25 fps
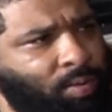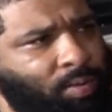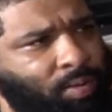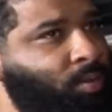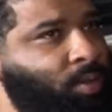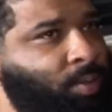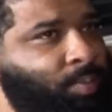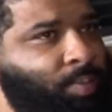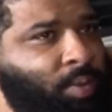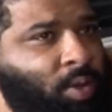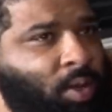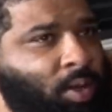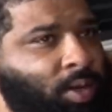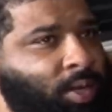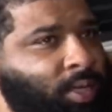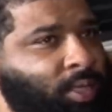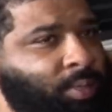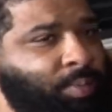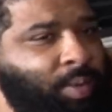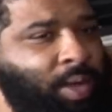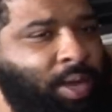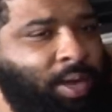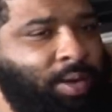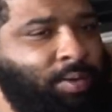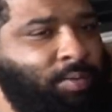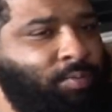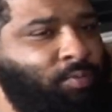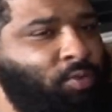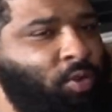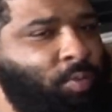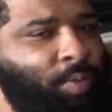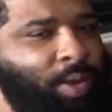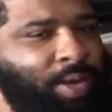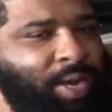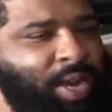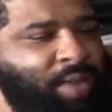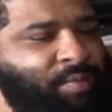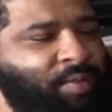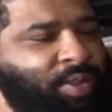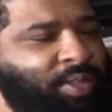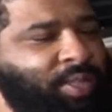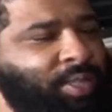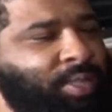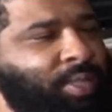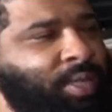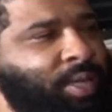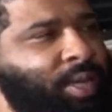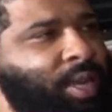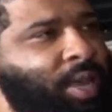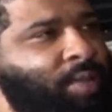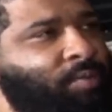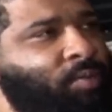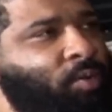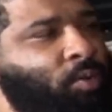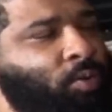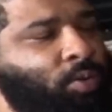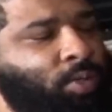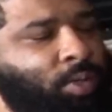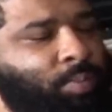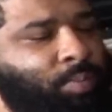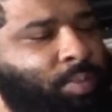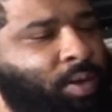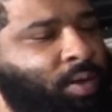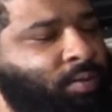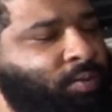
To be honest, man, Ruben Neves is levels above